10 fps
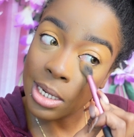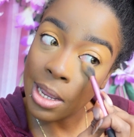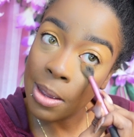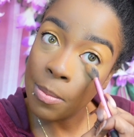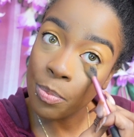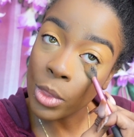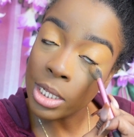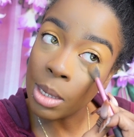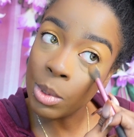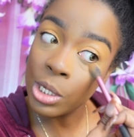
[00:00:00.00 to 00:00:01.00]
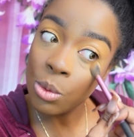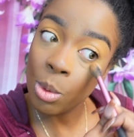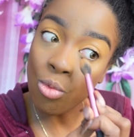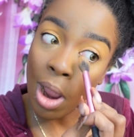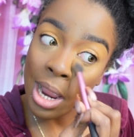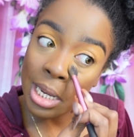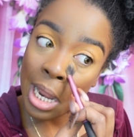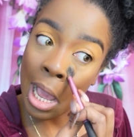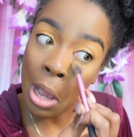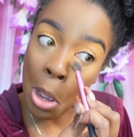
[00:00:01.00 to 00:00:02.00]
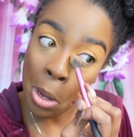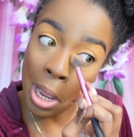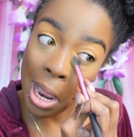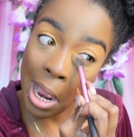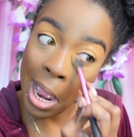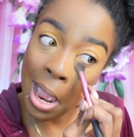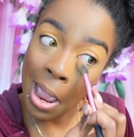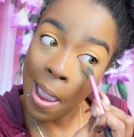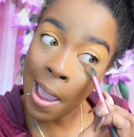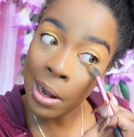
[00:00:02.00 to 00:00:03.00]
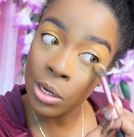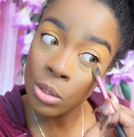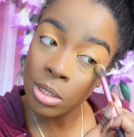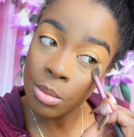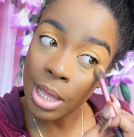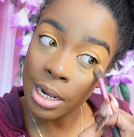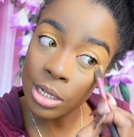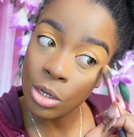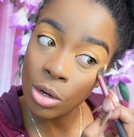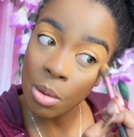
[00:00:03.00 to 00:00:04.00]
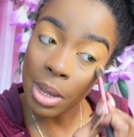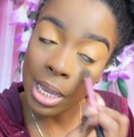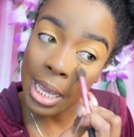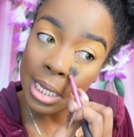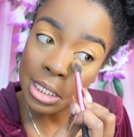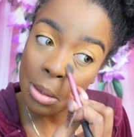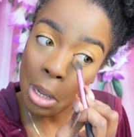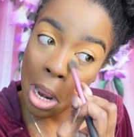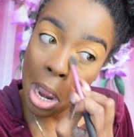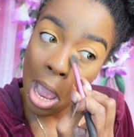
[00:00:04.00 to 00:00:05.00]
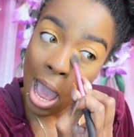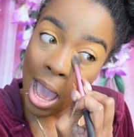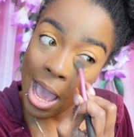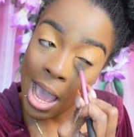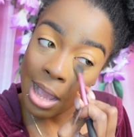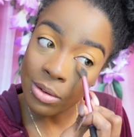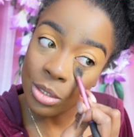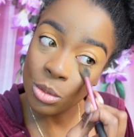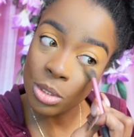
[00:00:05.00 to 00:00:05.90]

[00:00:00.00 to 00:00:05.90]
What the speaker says: App. I said, I'm going to do it right now. Okay, I had to do something. I had to turn on my Cash App card. I had to do